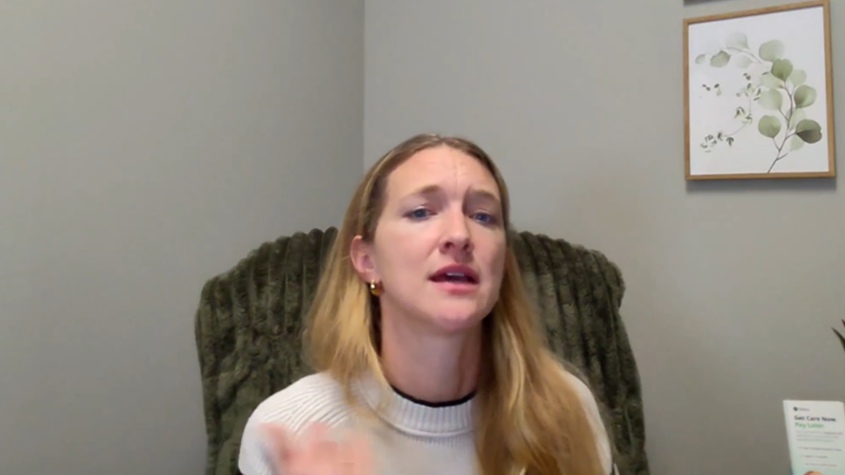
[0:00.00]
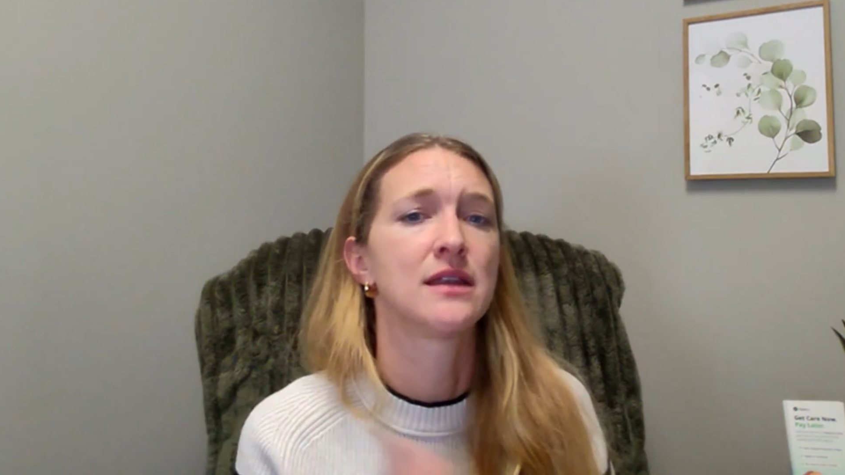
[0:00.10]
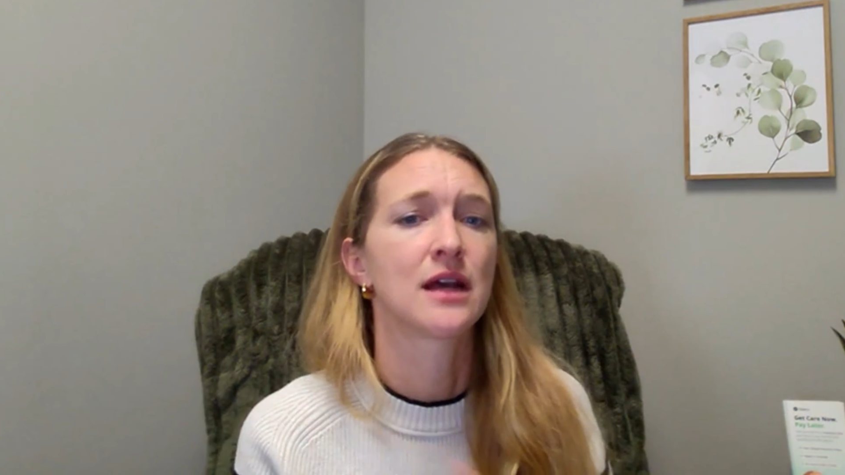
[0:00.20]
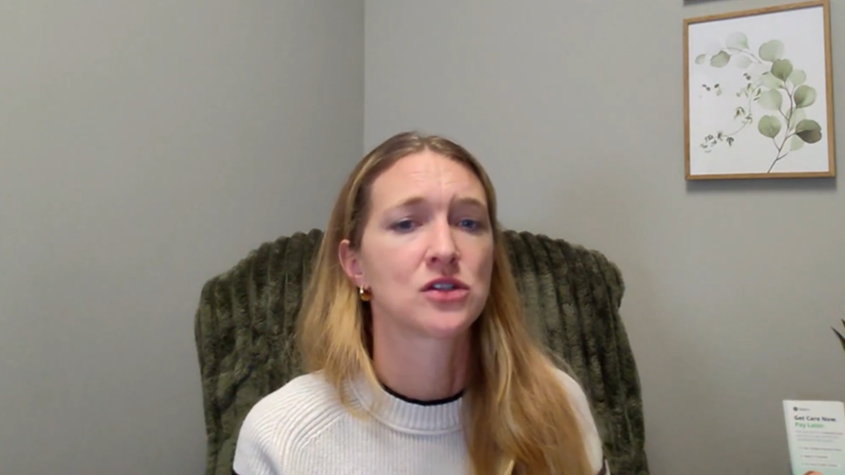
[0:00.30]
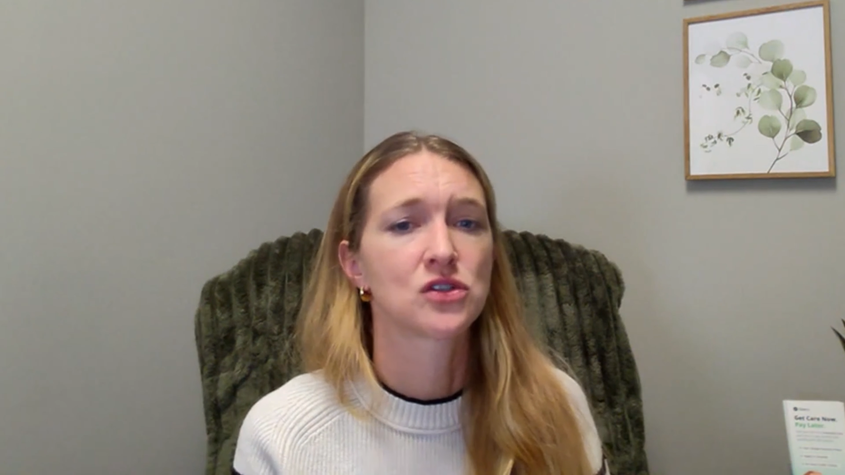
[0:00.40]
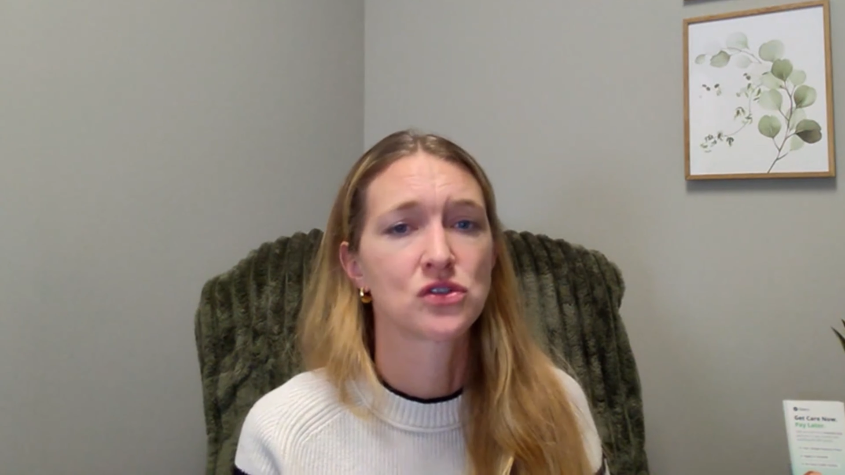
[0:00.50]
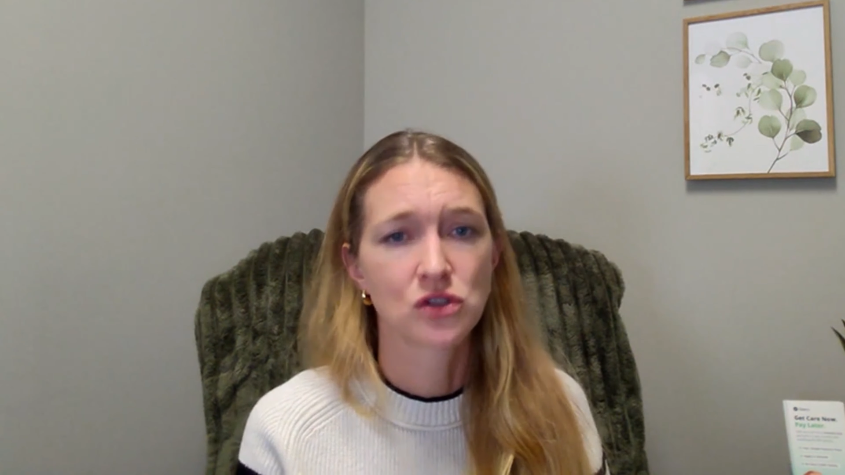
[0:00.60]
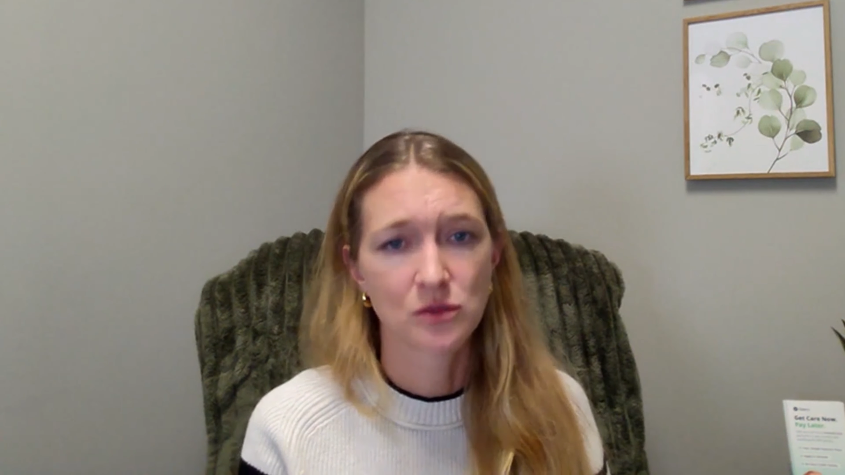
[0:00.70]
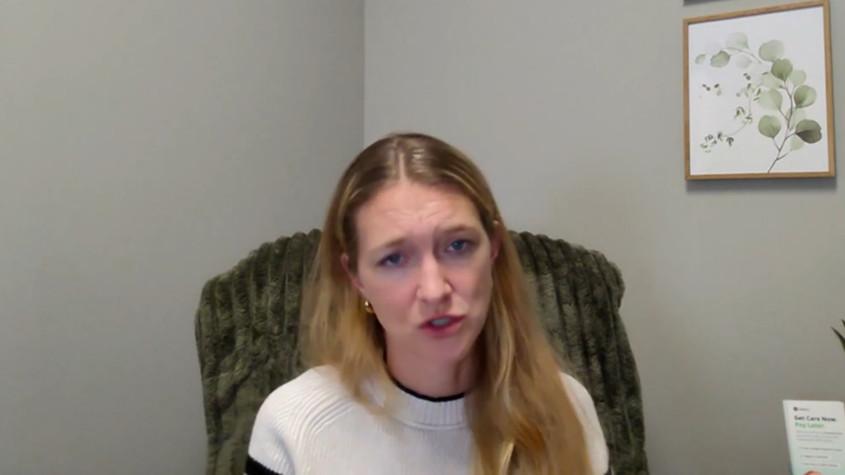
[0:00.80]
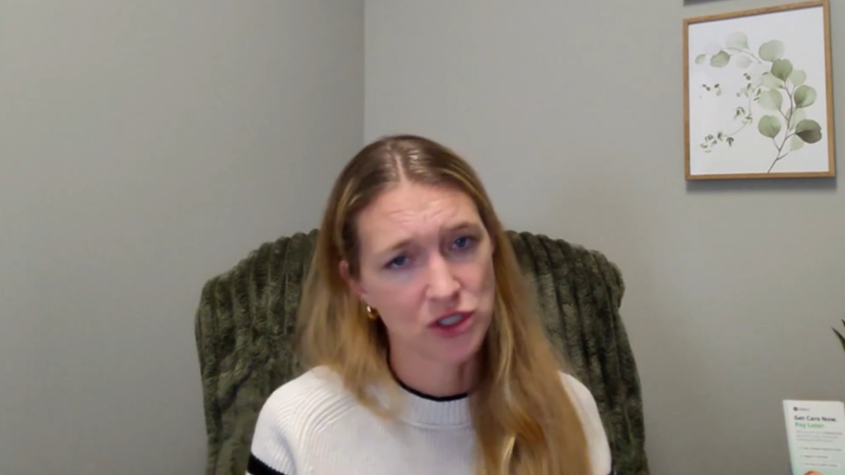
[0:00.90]
and not
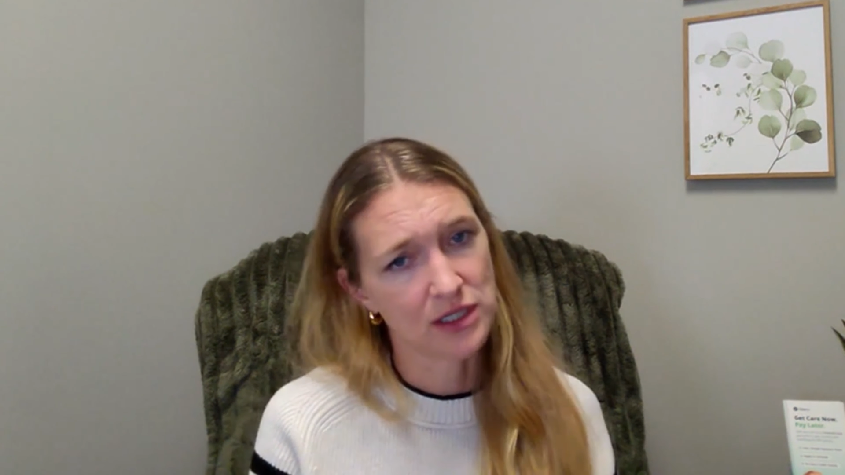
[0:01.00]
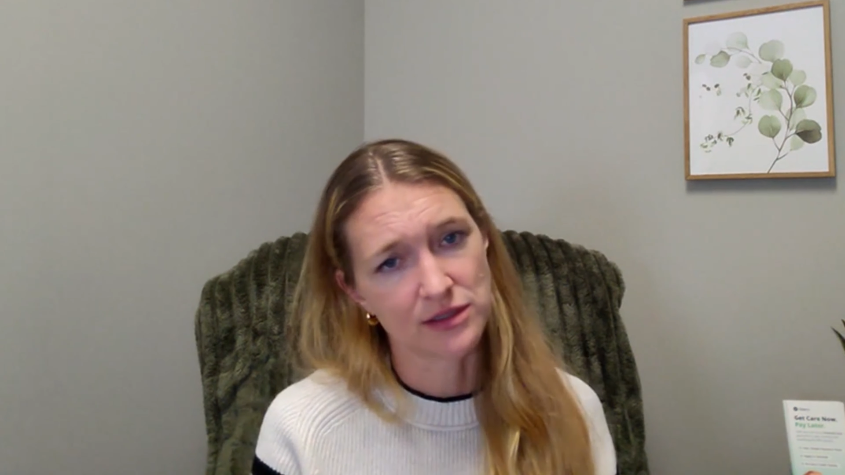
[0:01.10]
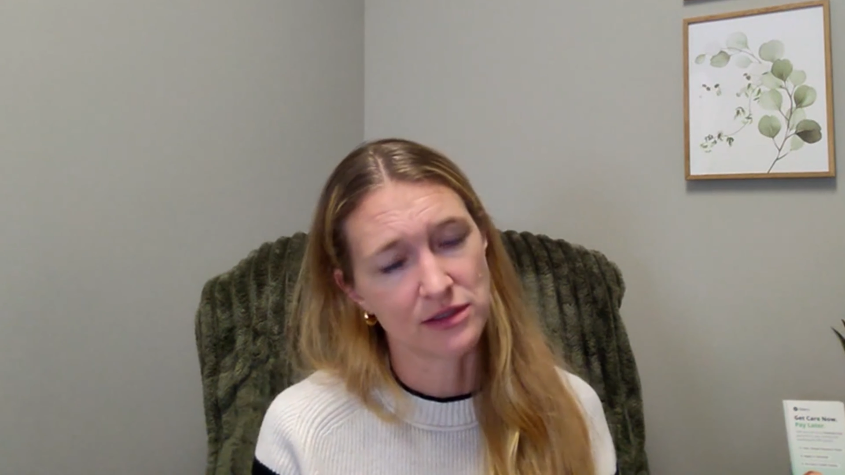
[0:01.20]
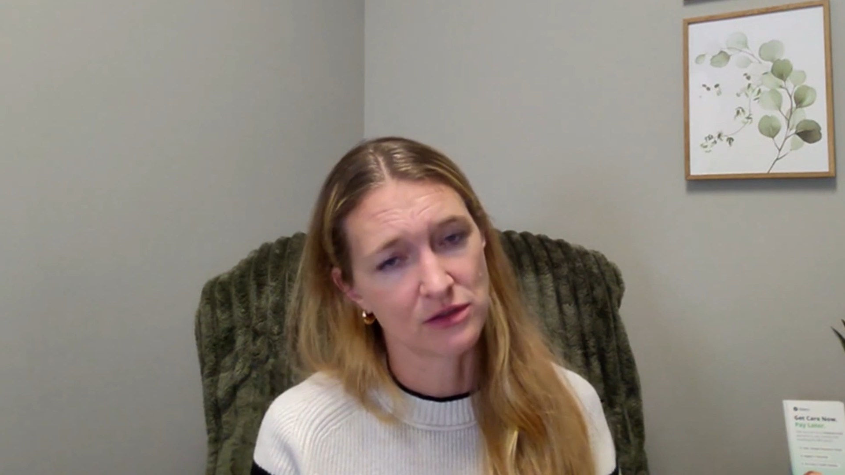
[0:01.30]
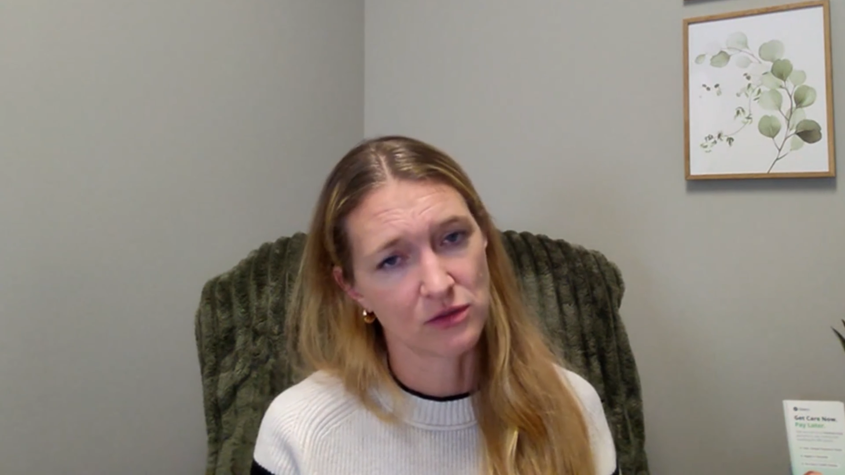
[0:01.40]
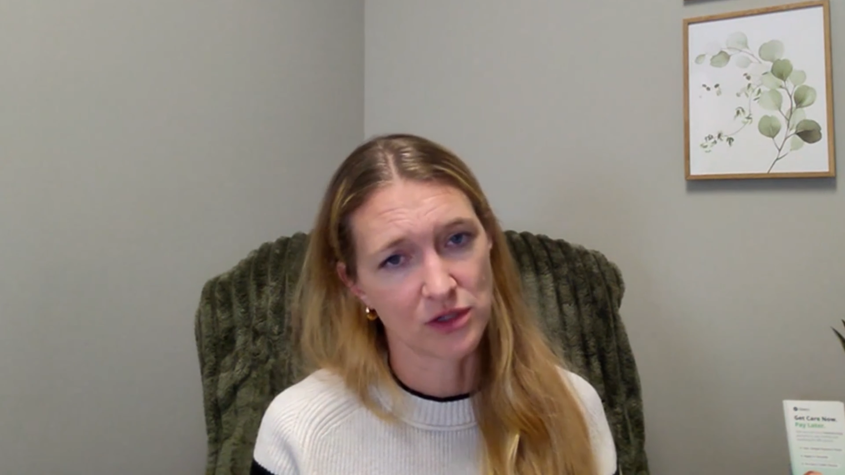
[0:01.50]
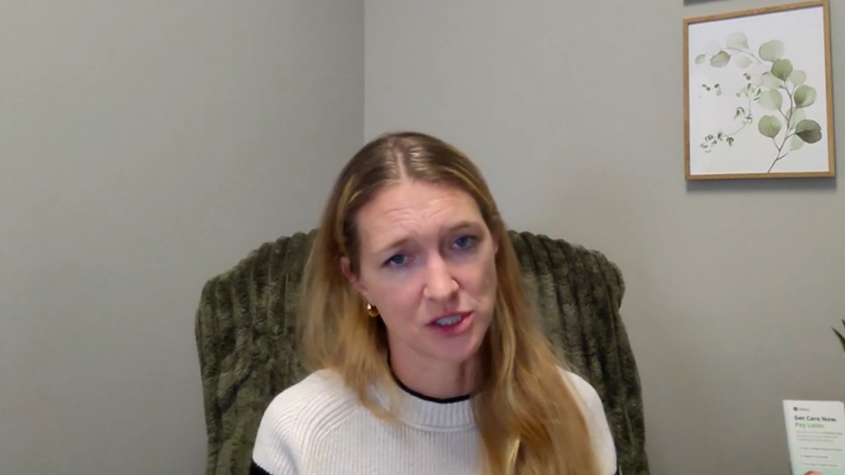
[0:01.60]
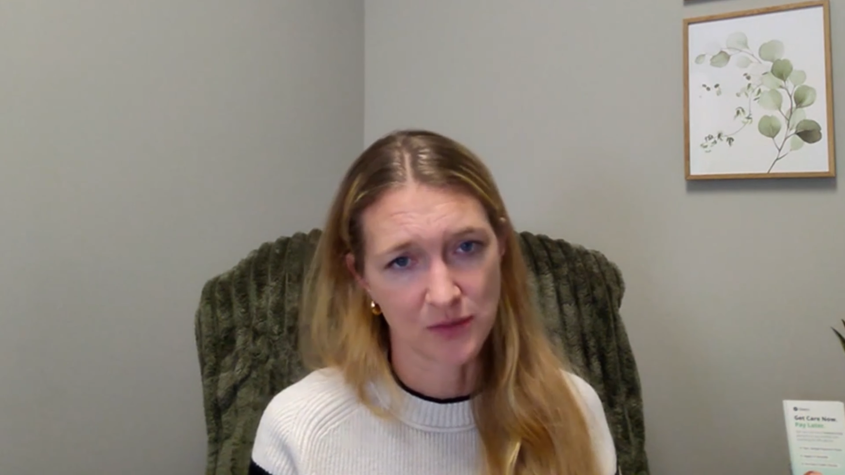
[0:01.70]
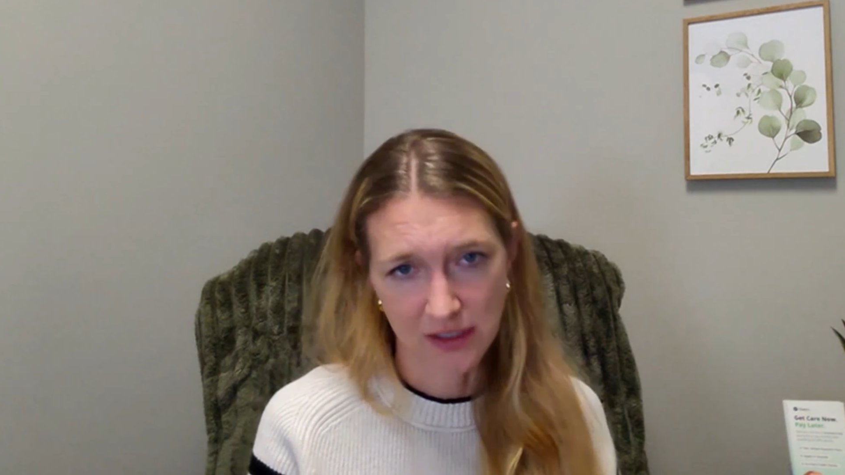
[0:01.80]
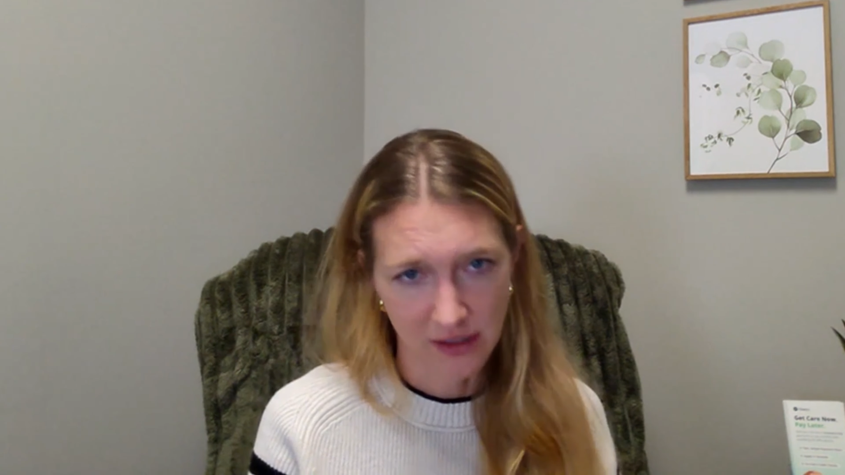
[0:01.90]
super gentle or
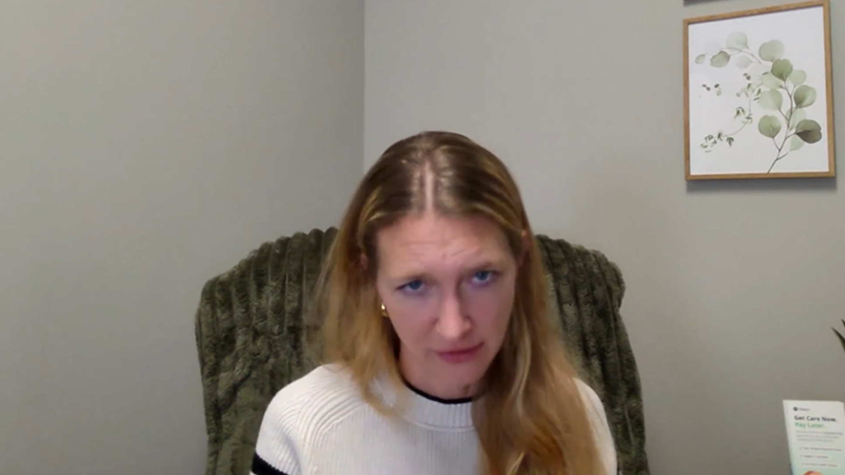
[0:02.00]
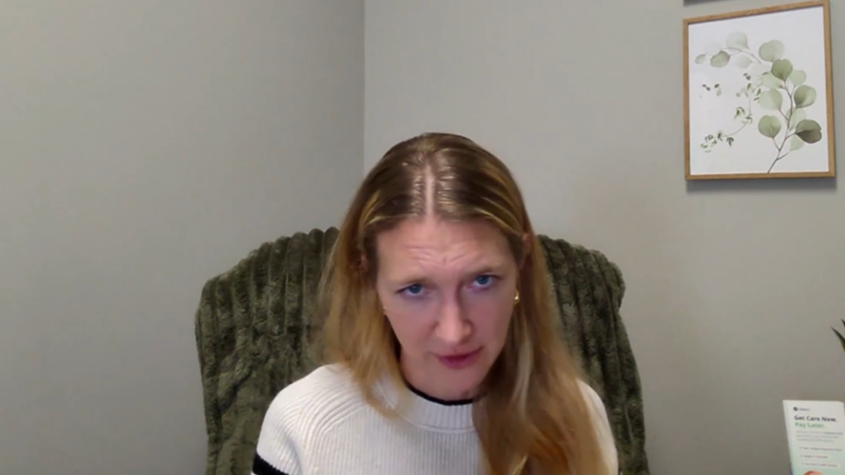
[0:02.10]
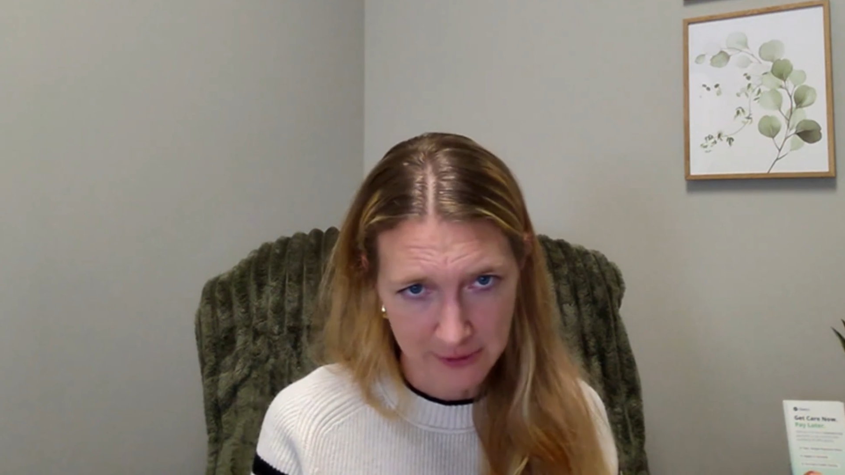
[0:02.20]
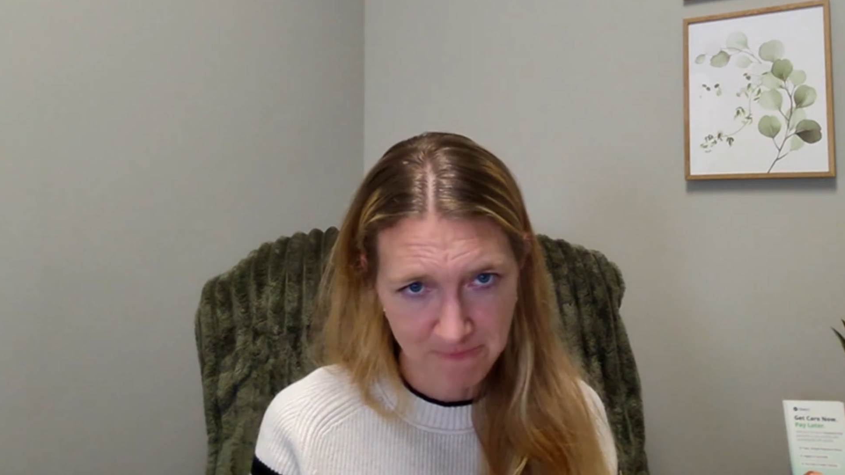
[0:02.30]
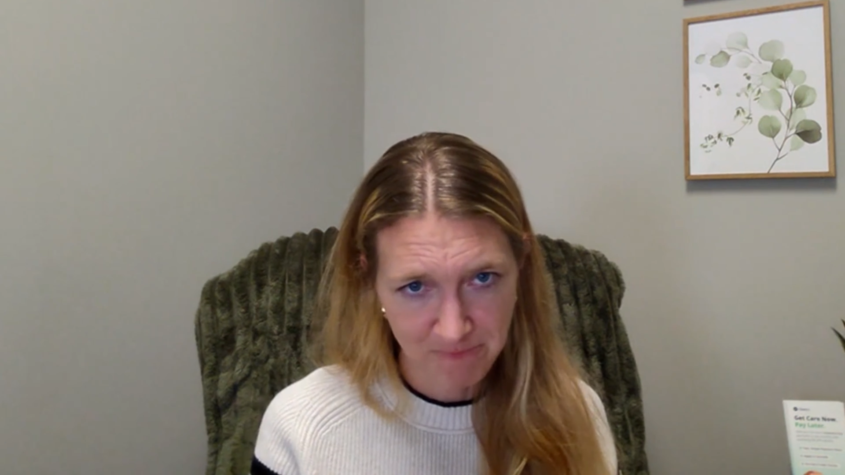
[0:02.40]
doing nothing.